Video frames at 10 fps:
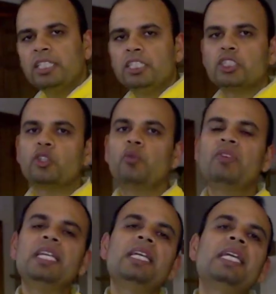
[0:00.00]
So
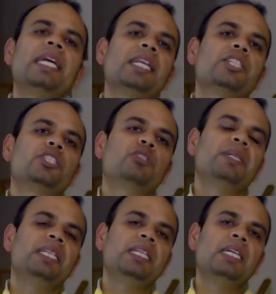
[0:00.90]
we get to
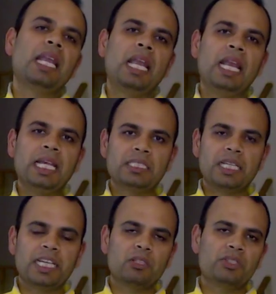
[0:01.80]
be less,
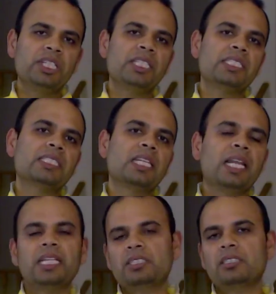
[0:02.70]
like 3 inches
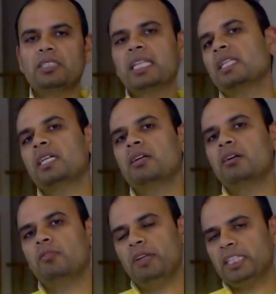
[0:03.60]
less than the
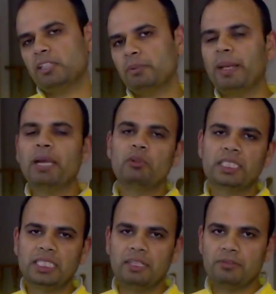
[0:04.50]
width of the plywood
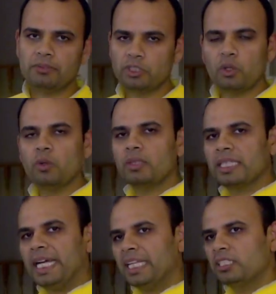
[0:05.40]
itself. So
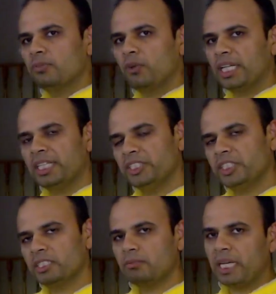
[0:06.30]
that is 48
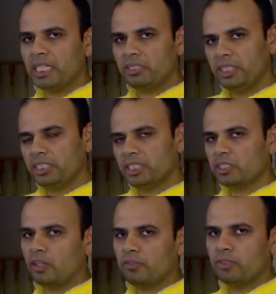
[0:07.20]
inches minus 3 inches
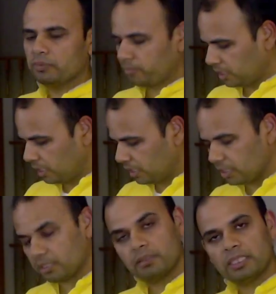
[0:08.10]
of
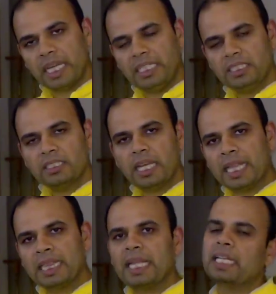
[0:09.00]
the sides,
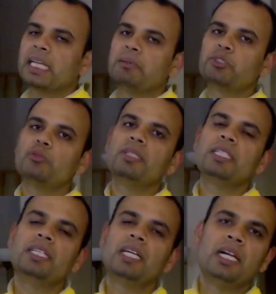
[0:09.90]
and that comes to be
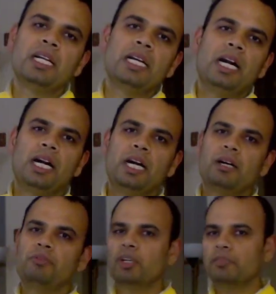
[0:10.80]

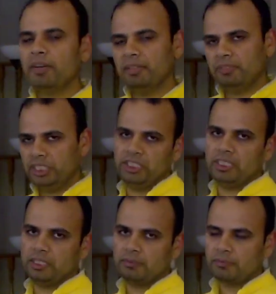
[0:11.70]
45 inches.
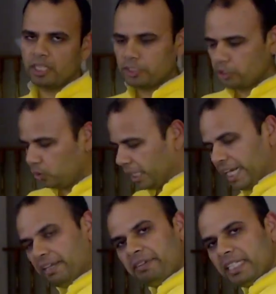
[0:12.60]
So
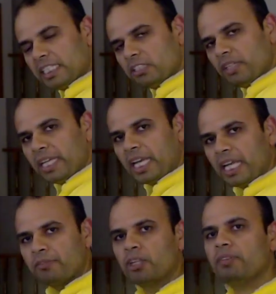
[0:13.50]
8 feet this way and
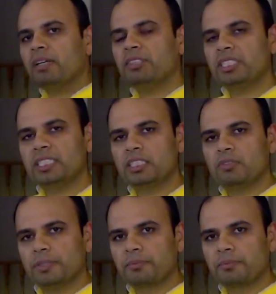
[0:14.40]
45 inches this way.